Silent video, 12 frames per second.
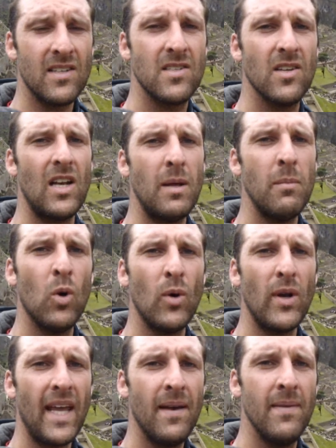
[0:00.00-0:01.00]
It's early
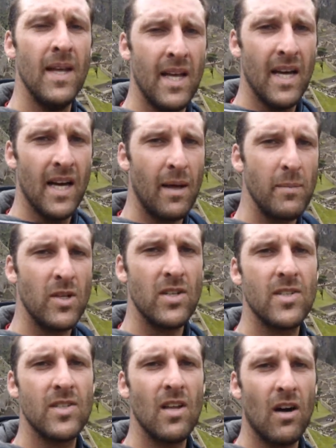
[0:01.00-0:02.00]
morning and I'm going
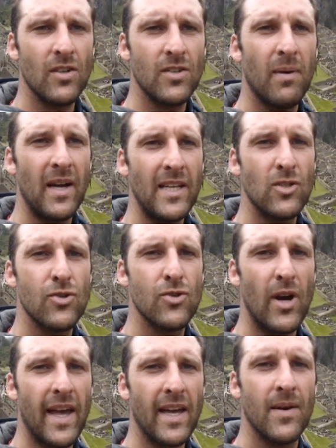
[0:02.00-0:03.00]
to start my
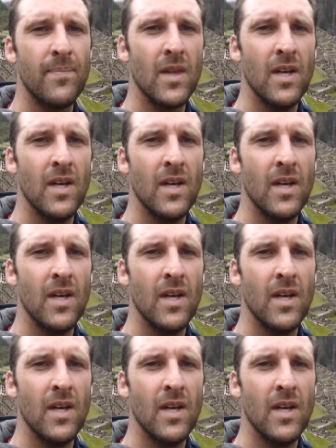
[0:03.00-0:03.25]
trek.